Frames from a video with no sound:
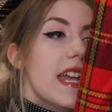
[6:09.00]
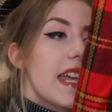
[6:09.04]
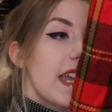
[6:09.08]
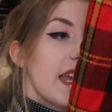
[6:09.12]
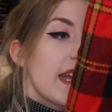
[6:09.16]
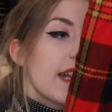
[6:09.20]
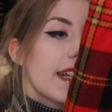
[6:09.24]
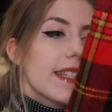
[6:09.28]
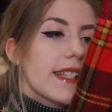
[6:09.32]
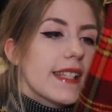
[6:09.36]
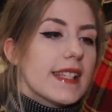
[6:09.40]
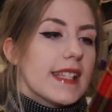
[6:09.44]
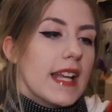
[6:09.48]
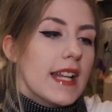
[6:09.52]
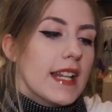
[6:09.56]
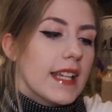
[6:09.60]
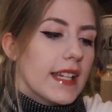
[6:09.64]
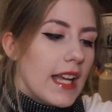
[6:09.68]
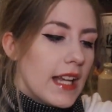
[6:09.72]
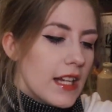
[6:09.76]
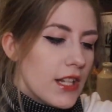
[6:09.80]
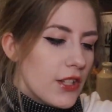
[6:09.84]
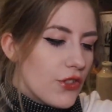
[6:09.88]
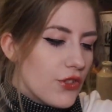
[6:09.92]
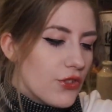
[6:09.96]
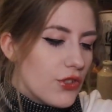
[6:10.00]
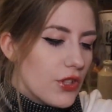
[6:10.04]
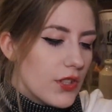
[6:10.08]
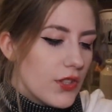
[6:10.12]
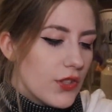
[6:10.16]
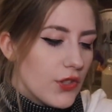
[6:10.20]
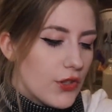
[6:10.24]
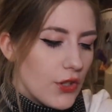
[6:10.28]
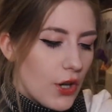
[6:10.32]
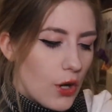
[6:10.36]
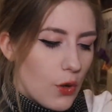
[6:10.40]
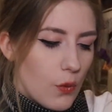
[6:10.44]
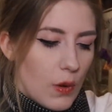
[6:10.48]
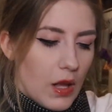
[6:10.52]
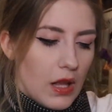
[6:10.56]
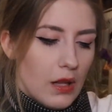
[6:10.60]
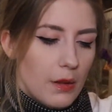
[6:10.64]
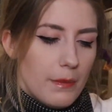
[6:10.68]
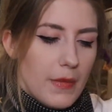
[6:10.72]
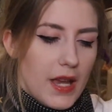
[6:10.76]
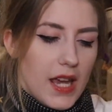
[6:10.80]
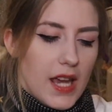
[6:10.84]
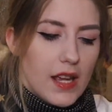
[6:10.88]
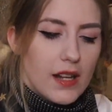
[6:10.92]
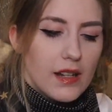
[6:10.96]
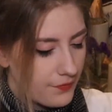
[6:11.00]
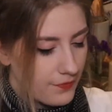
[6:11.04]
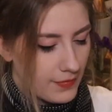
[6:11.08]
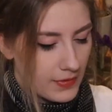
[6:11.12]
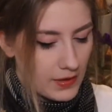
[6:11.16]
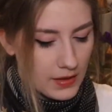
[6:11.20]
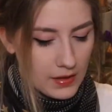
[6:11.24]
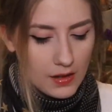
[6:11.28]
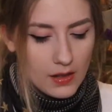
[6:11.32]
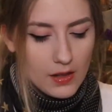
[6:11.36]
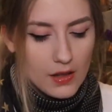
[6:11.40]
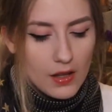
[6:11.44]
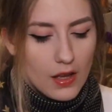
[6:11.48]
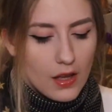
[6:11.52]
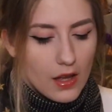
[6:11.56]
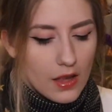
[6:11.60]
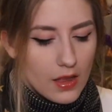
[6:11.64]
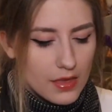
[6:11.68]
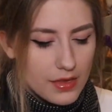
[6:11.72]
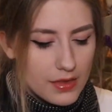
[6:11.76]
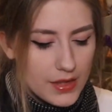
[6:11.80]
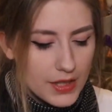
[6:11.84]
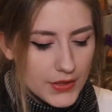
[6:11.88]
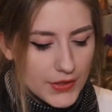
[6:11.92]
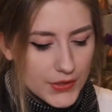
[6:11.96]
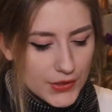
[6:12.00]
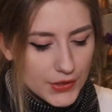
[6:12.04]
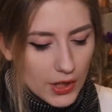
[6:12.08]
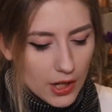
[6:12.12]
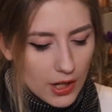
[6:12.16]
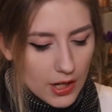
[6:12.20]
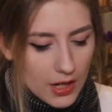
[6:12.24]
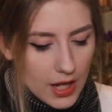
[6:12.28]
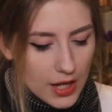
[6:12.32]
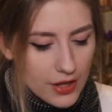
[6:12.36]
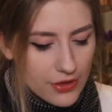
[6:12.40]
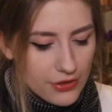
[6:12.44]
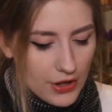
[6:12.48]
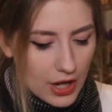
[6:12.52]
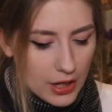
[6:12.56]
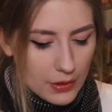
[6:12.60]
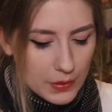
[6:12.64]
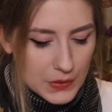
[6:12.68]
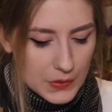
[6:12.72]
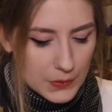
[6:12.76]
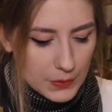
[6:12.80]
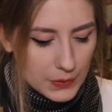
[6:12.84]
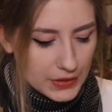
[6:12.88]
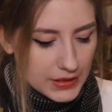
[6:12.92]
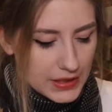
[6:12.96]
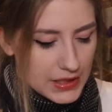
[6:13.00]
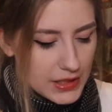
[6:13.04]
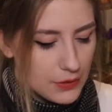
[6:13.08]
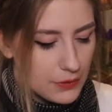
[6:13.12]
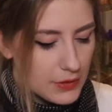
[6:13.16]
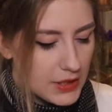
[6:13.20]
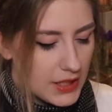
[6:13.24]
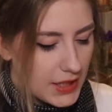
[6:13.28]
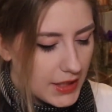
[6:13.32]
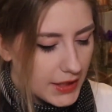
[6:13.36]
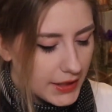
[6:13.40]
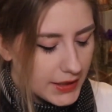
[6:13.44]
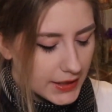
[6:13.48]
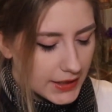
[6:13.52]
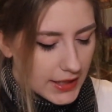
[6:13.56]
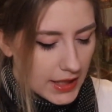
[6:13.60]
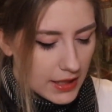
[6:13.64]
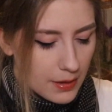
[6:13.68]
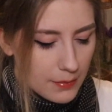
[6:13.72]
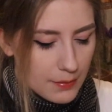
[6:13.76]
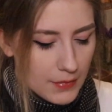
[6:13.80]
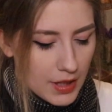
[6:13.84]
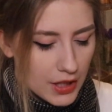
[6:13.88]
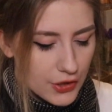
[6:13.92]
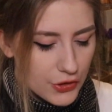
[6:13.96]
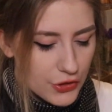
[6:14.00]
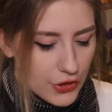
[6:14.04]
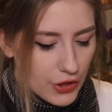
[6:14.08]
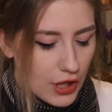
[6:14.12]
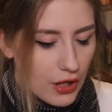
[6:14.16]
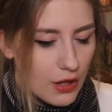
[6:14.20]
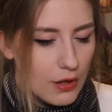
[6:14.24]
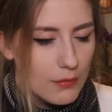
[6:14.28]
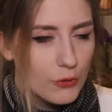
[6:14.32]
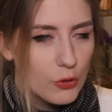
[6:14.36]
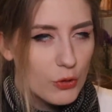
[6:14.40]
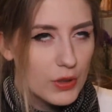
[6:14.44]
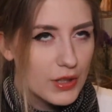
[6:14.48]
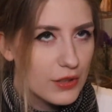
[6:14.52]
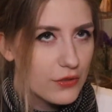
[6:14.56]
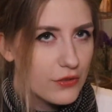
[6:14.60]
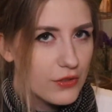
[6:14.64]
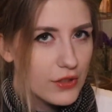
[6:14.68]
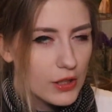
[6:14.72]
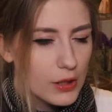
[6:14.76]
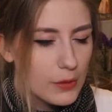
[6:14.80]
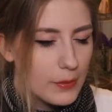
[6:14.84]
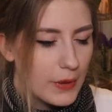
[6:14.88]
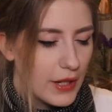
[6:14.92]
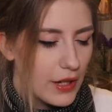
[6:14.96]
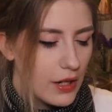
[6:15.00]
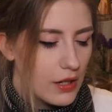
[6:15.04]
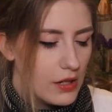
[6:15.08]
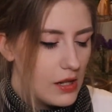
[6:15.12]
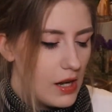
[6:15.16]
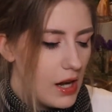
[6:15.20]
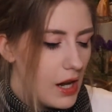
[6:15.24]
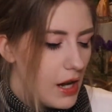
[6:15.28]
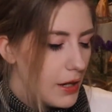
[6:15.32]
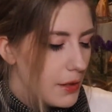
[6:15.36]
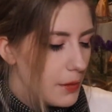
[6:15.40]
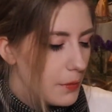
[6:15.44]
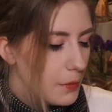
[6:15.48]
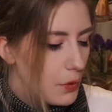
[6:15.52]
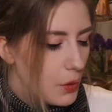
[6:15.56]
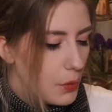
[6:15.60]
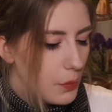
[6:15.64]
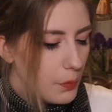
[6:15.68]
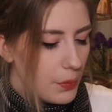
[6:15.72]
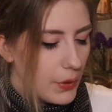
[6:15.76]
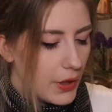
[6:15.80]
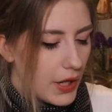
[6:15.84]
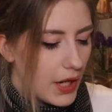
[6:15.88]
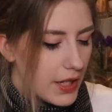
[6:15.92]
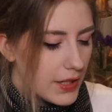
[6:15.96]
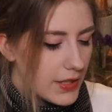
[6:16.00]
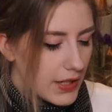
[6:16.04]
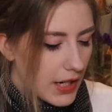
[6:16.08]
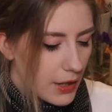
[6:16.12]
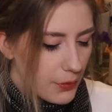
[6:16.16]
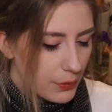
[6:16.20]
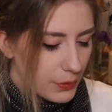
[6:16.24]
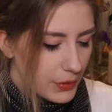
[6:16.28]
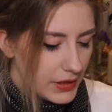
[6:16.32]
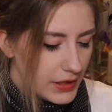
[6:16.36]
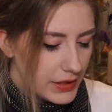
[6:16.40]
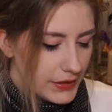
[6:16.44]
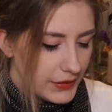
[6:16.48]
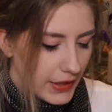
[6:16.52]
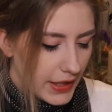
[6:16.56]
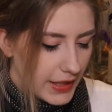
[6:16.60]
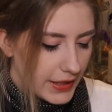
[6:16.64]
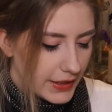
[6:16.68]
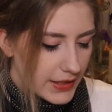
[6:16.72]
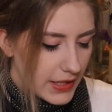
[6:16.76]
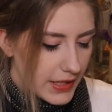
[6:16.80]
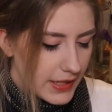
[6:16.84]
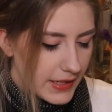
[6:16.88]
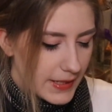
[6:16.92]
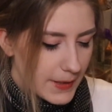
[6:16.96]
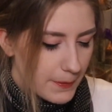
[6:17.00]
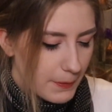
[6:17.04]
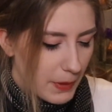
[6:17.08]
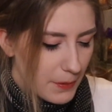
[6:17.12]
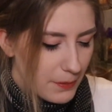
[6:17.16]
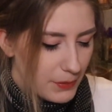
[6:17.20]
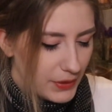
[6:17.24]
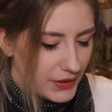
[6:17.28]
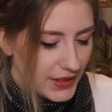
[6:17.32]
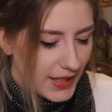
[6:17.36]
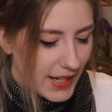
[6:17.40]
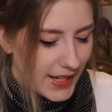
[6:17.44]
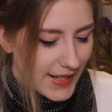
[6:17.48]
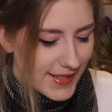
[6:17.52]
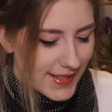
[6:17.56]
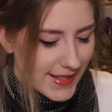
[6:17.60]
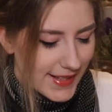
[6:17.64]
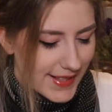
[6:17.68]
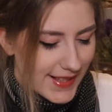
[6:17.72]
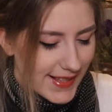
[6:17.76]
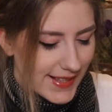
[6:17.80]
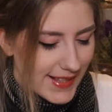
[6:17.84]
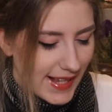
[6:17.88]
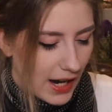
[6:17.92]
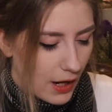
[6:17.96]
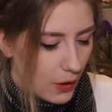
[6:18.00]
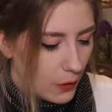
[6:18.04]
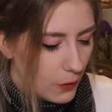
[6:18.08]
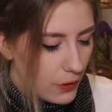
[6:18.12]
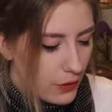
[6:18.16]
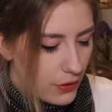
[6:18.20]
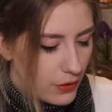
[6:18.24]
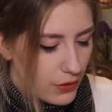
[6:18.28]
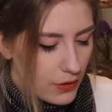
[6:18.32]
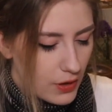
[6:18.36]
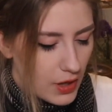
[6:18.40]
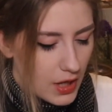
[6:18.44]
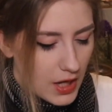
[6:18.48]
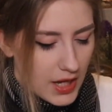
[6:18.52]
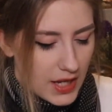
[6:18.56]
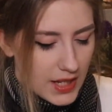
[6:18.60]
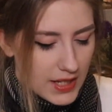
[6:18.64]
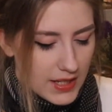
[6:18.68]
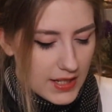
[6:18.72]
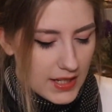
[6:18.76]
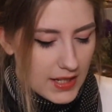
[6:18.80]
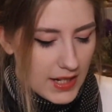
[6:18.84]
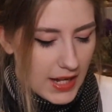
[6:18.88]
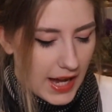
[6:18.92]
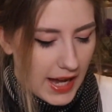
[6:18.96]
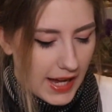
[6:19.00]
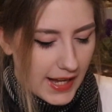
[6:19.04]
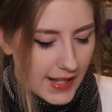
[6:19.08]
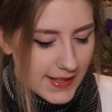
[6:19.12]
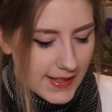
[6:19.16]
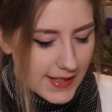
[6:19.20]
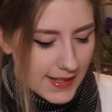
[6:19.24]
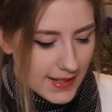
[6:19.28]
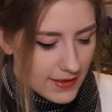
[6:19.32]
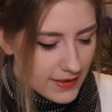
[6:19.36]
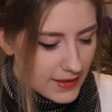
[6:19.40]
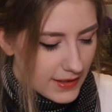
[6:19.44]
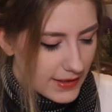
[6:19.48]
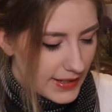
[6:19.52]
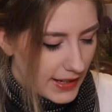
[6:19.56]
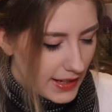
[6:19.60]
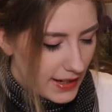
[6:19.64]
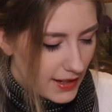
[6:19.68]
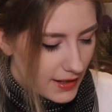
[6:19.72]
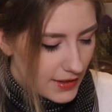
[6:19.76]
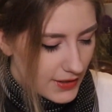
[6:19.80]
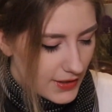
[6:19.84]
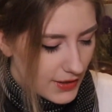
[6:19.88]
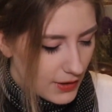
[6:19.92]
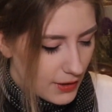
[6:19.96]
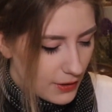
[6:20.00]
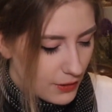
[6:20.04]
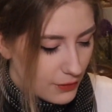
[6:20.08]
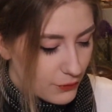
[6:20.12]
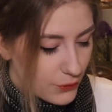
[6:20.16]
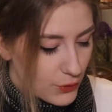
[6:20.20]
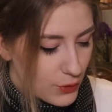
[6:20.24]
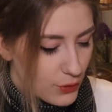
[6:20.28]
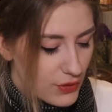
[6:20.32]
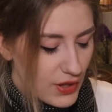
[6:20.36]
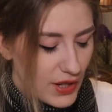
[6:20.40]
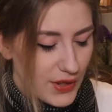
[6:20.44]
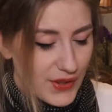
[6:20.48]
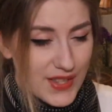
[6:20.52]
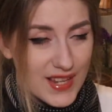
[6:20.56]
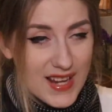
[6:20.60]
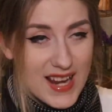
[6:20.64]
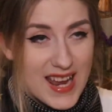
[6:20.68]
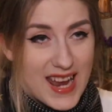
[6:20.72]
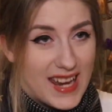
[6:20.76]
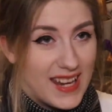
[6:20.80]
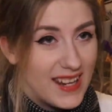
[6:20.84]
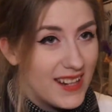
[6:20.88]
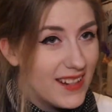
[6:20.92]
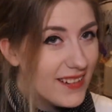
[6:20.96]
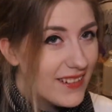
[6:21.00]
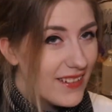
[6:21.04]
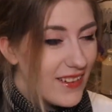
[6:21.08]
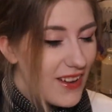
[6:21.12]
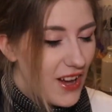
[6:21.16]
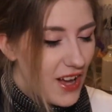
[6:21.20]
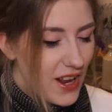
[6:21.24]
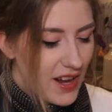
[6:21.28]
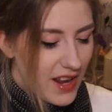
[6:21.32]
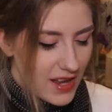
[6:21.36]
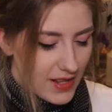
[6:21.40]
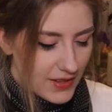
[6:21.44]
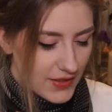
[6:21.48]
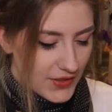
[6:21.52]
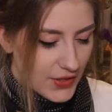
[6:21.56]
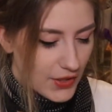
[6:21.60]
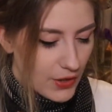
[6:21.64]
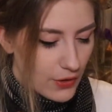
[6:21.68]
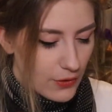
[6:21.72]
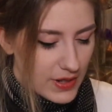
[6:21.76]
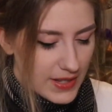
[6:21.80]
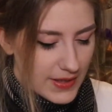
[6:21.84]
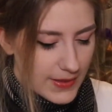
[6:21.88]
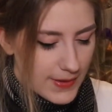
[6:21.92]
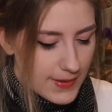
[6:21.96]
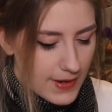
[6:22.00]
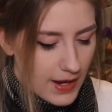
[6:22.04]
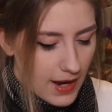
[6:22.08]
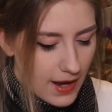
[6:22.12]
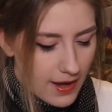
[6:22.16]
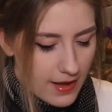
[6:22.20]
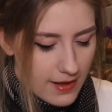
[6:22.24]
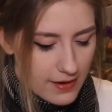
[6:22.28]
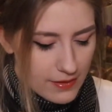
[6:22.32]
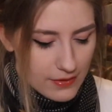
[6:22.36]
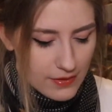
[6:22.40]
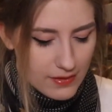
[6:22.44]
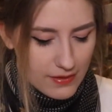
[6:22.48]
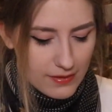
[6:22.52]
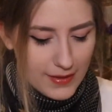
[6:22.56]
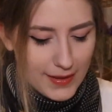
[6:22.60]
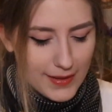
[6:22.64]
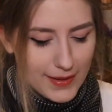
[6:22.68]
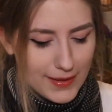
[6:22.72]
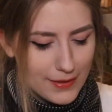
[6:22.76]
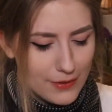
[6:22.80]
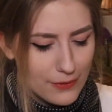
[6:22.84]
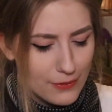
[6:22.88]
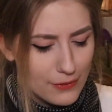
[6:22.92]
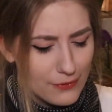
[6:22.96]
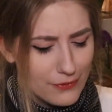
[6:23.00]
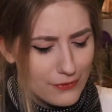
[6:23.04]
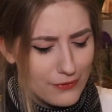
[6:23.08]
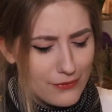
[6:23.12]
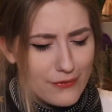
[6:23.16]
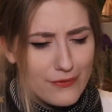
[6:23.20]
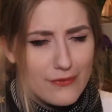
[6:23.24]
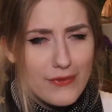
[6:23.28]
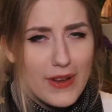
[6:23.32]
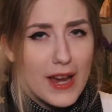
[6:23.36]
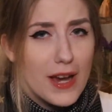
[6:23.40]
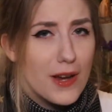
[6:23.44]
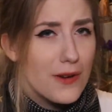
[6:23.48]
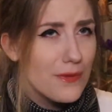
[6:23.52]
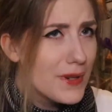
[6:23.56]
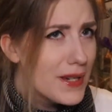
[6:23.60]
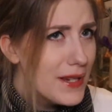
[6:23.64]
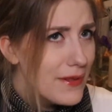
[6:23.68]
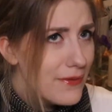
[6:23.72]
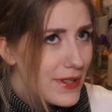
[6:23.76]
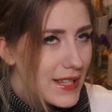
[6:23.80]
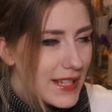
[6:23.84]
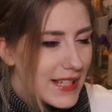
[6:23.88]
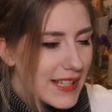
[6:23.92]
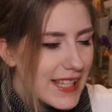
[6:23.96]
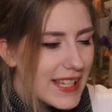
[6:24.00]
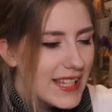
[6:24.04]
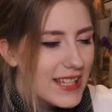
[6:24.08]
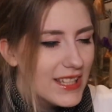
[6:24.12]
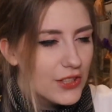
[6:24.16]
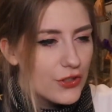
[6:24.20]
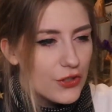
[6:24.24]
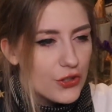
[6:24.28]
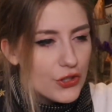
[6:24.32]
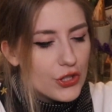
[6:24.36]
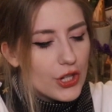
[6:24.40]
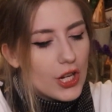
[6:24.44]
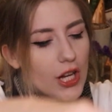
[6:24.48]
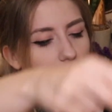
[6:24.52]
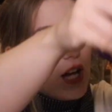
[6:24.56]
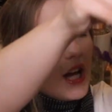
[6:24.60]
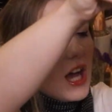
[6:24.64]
is, and again, it's just so well made. This skirt I thought was really unique. Again, I'm not sure how I'm going to feel about it on, but I really liked it. It's by Plaza South. It has the date of 2008 on it, so it's not very vintage,